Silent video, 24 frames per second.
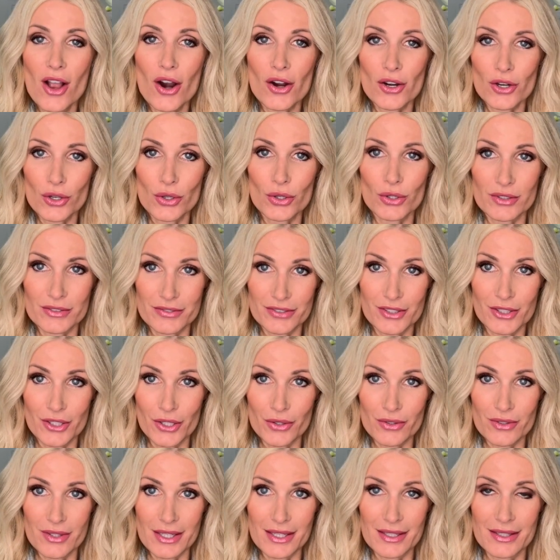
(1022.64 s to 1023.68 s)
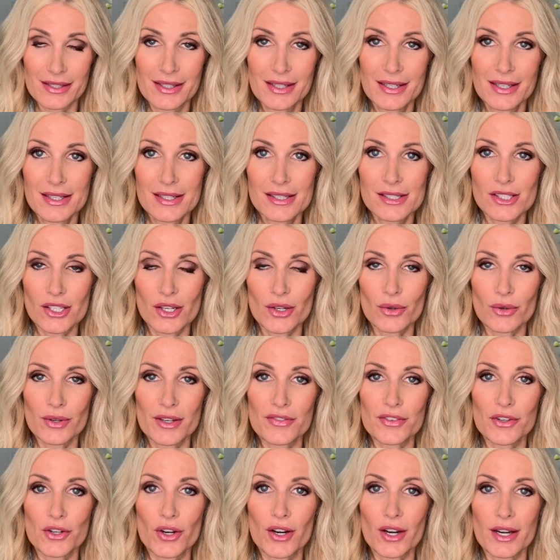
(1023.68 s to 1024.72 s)
article of clothing. So
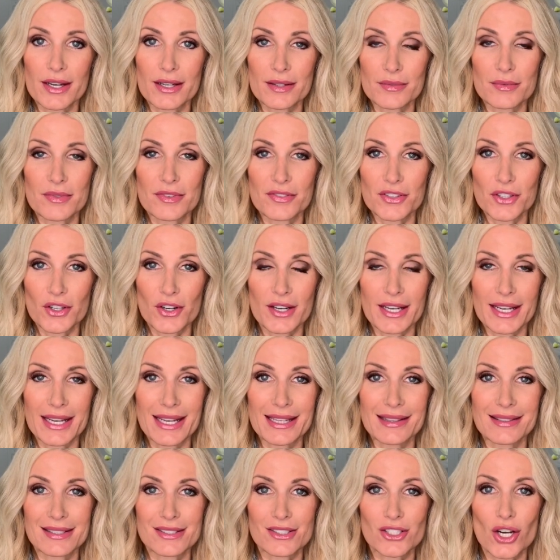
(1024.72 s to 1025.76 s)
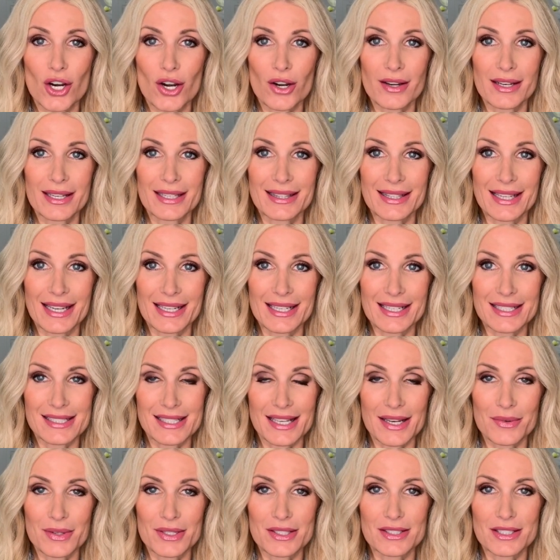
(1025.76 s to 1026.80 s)
if you're gonna, if you're gonna get this cardigan, ladies,
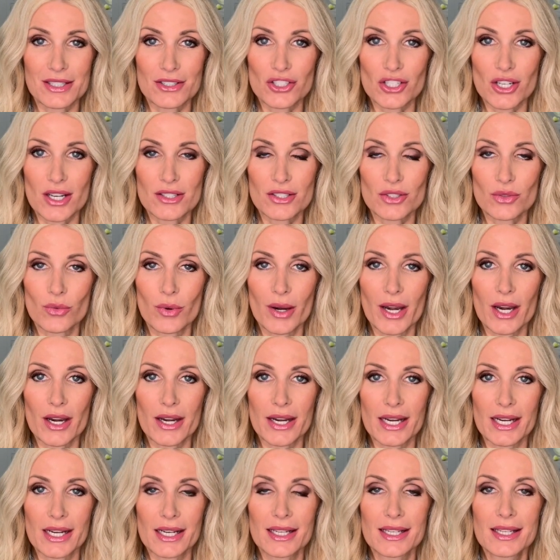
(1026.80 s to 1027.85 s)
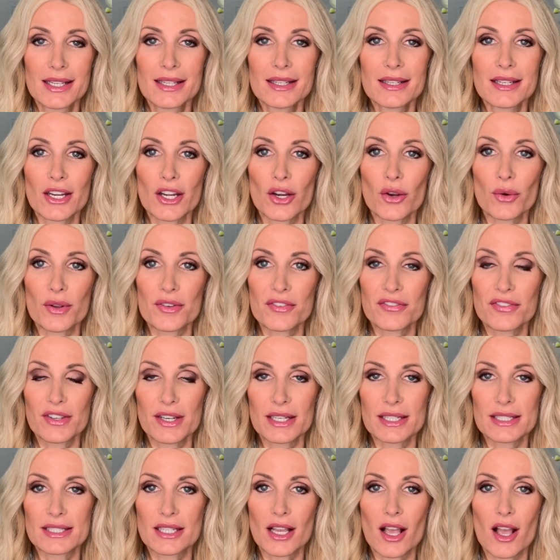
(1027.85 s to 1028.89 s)
I would suggest wearing, you know, a
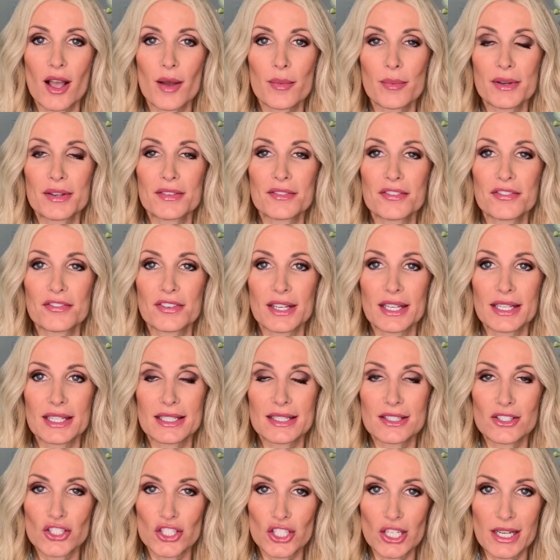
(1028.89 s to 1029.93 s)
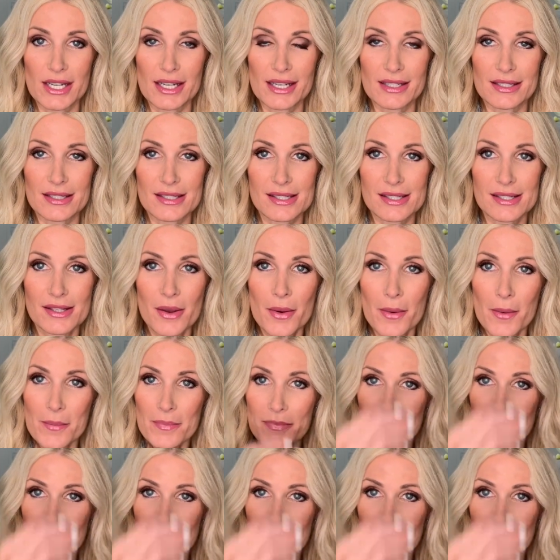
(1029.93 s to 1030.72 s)
fitted top and fitted jeans